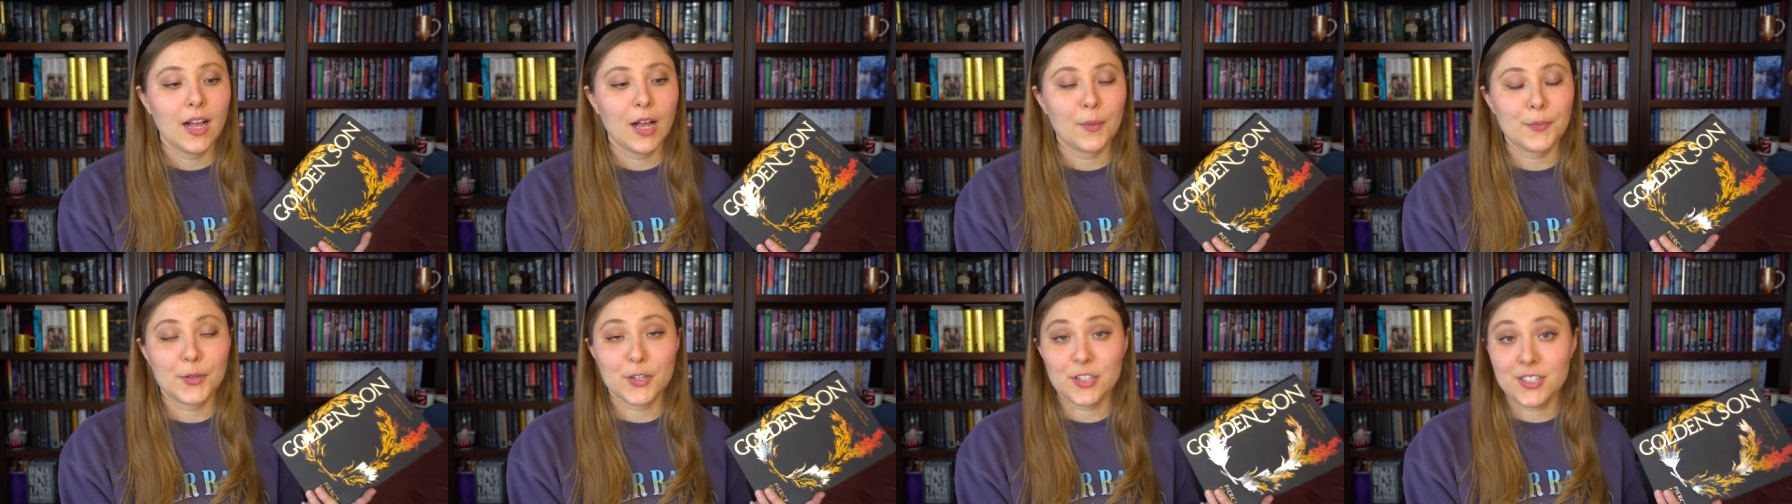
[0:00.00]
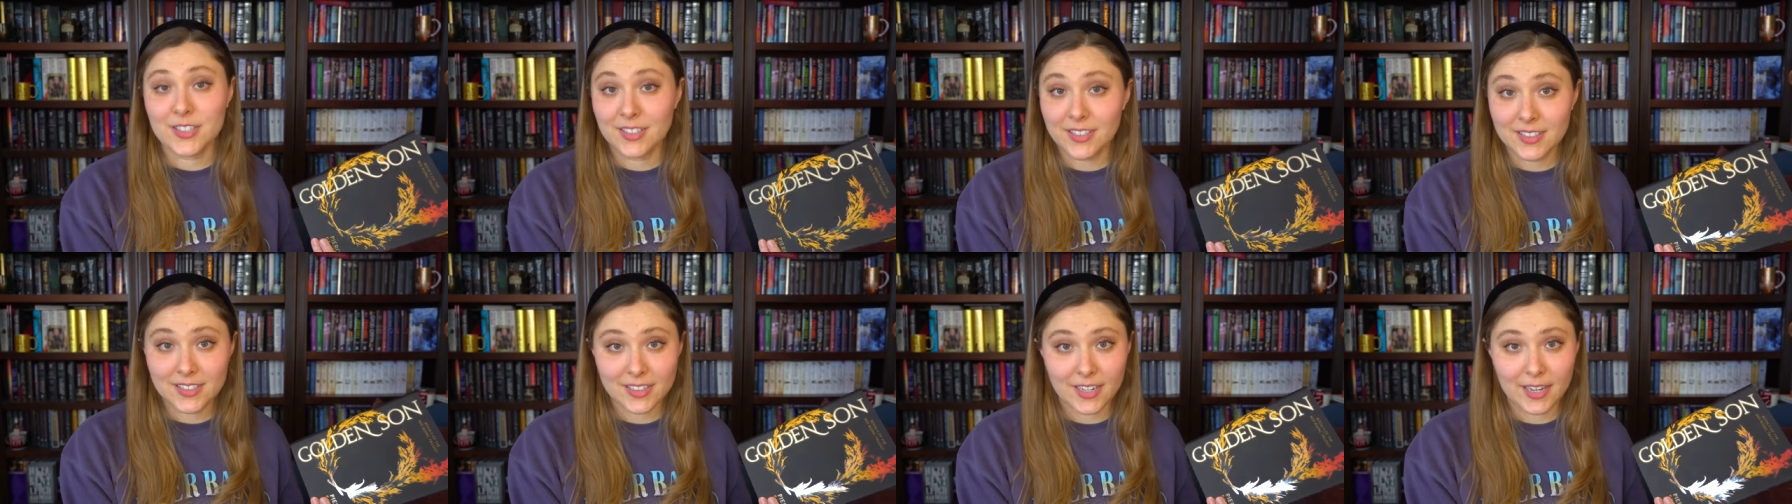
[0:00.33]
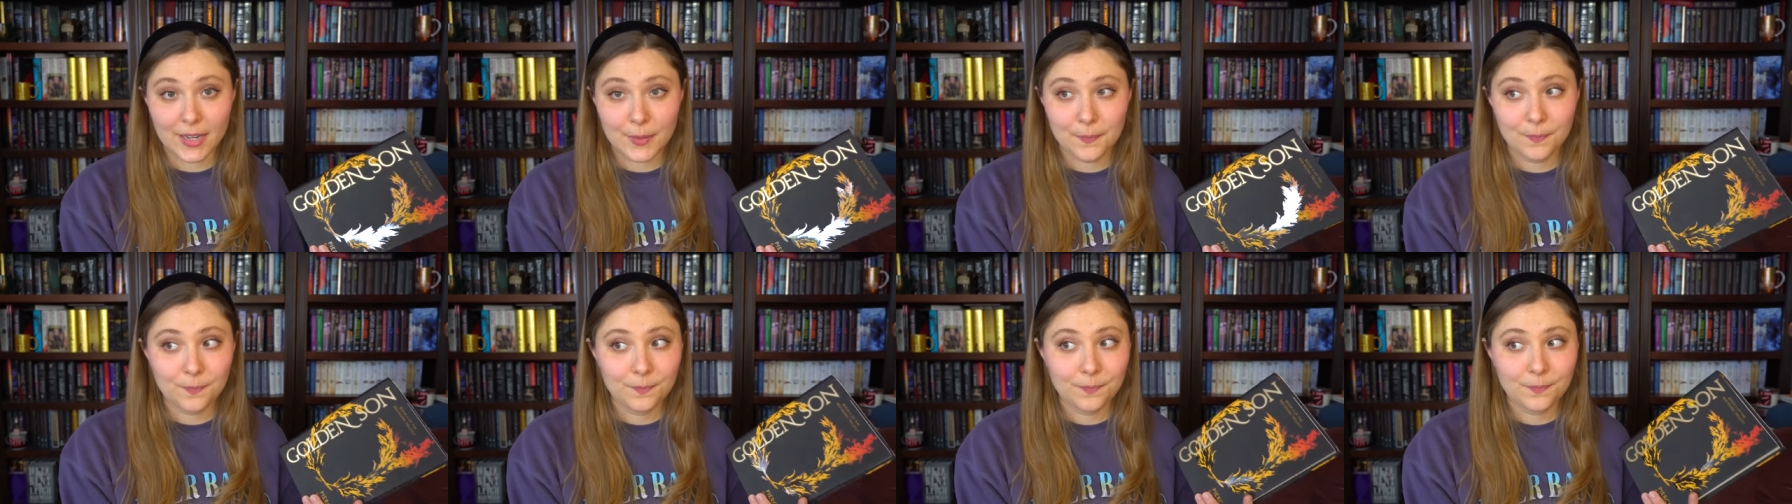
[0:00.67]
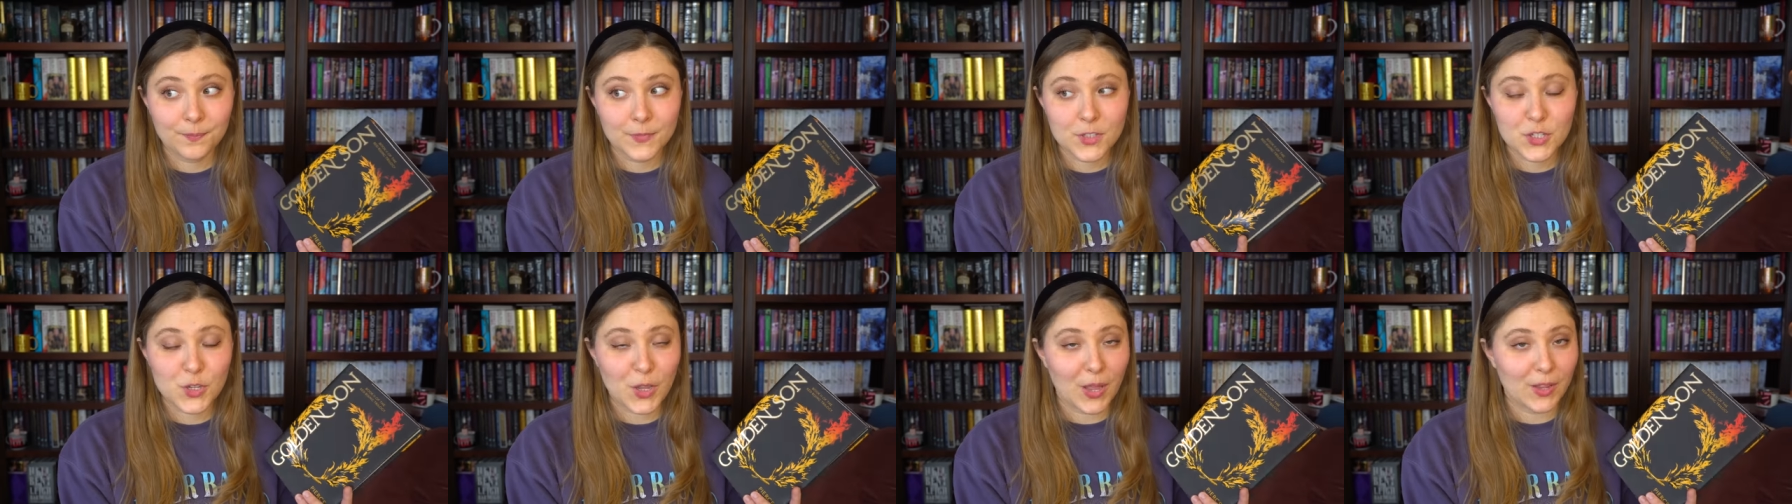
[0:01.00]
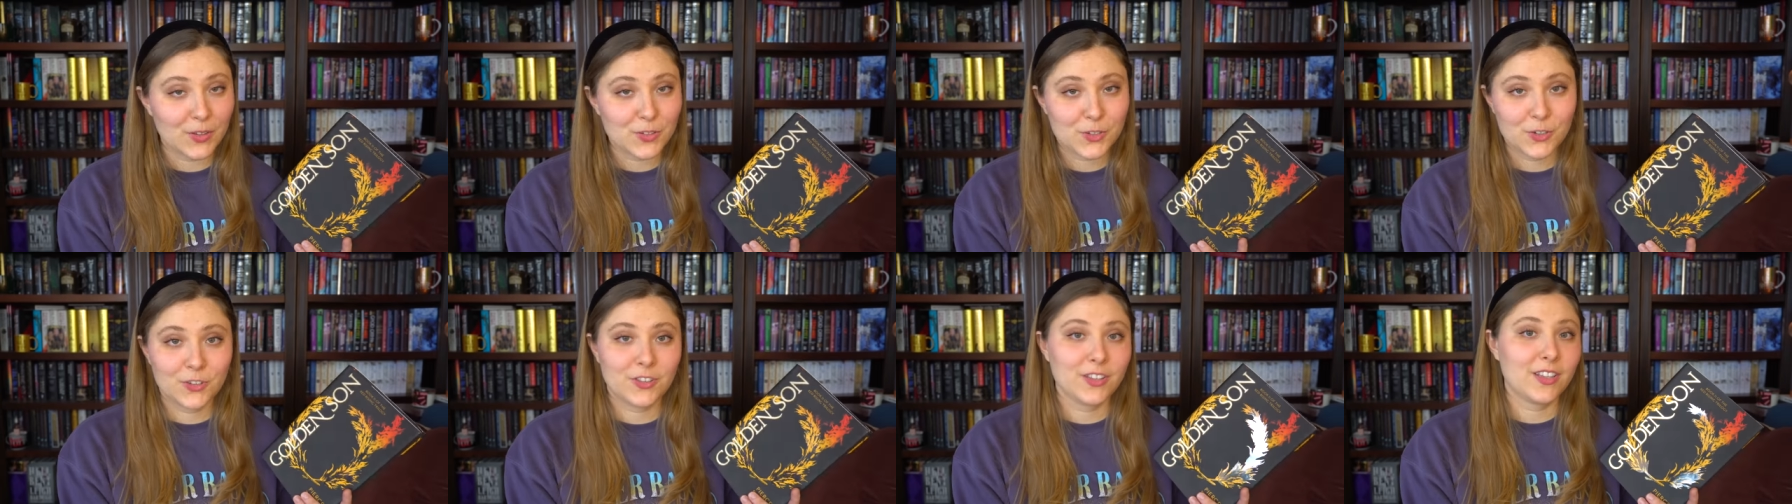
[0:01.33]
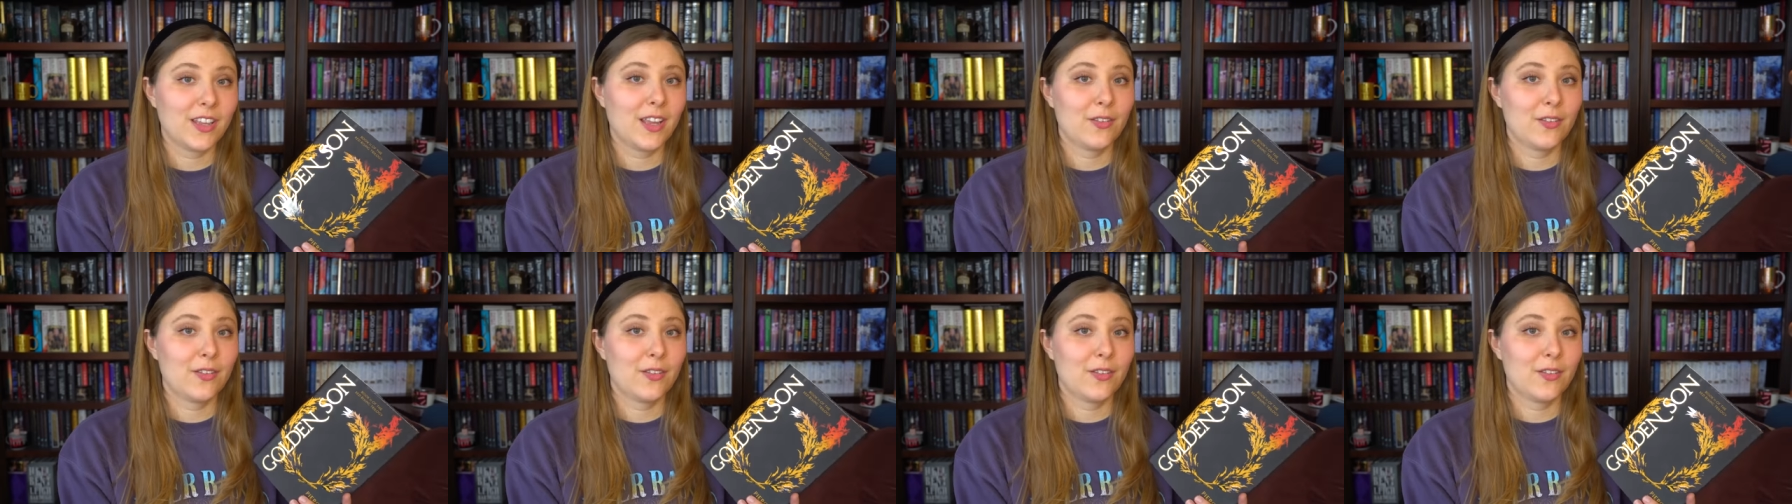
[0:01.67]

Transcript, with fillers: There's still time to enter the